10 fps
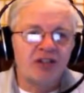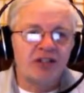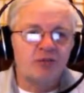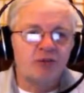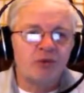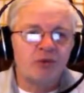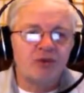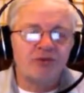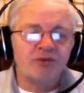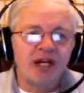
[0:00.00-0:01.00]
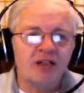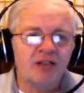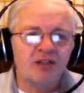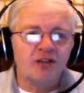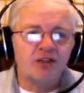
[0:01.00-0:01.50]
think we would have not
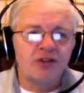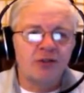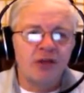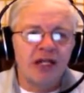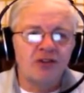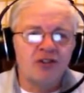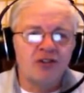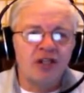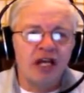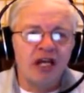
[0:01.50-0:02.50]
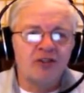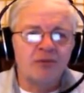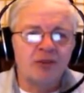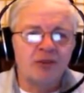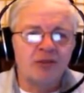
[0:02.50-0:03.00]
turned the page and had the
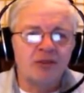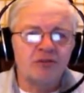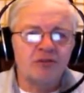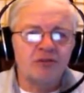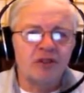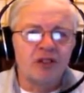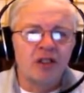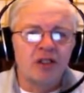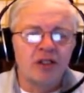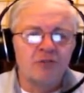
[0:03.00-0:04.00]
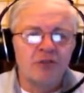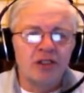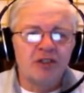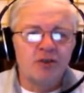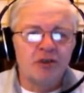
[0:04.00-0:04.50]
book to
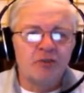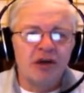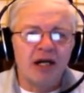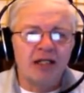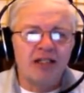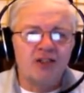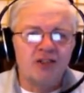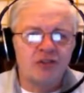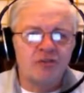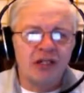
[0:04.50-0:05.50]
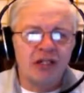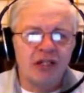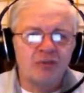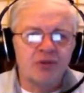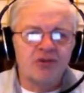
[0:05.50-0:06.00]
be doing the podcast as many
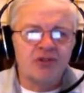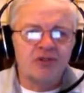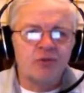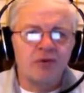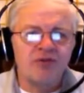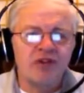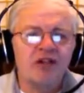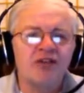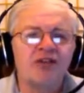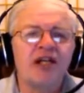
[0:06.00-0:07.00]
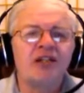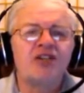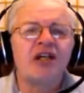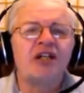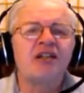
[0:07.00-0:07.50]
episodes as we've done.
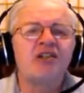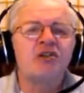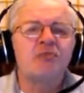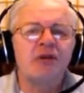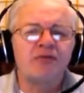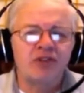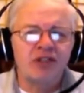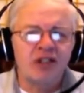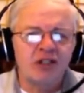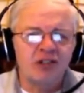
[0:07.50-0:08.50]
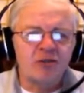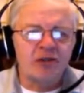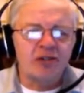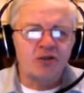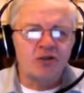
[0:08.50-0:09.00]
Thanks to Eileen Smith for telling us
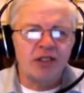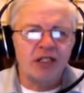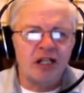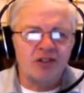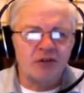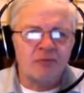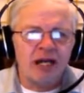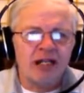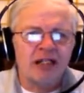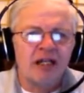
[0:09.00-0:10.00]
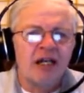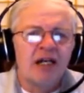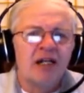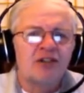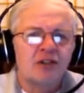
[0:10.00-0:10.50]
about Screencast-O-Matic.
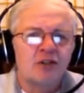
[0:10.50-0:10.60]
It's